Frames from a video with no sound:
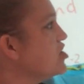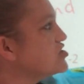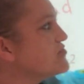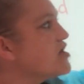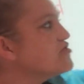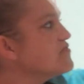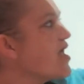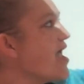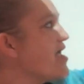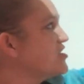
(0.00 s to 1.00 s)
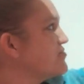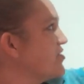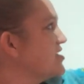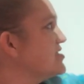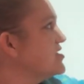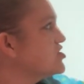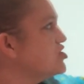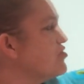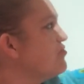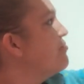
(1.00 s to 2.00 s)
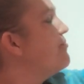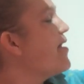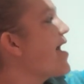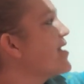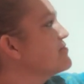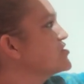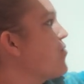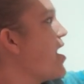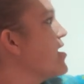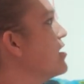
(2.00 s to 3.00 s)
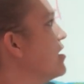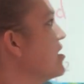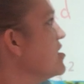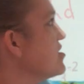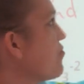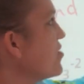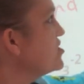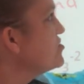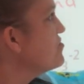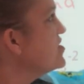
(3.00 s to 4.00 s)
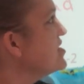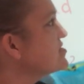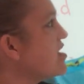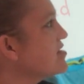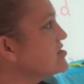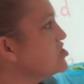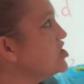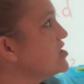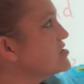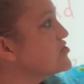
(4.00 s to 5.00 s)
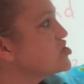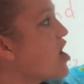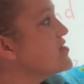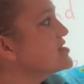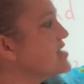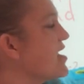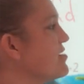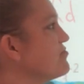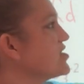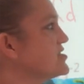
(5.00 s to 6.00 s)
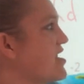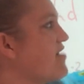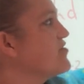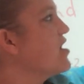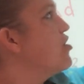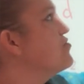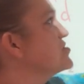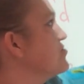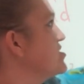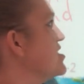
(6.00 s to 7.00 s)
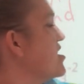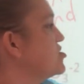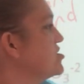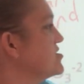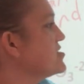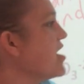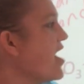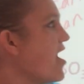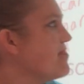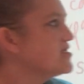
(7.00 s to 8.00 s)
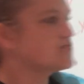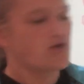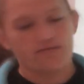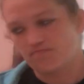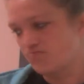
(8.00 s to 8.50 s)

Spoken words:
So we don't do the H because he's 2 atoms away. We do these oxygens, which are all the same because they have the O's with the H's, and this one.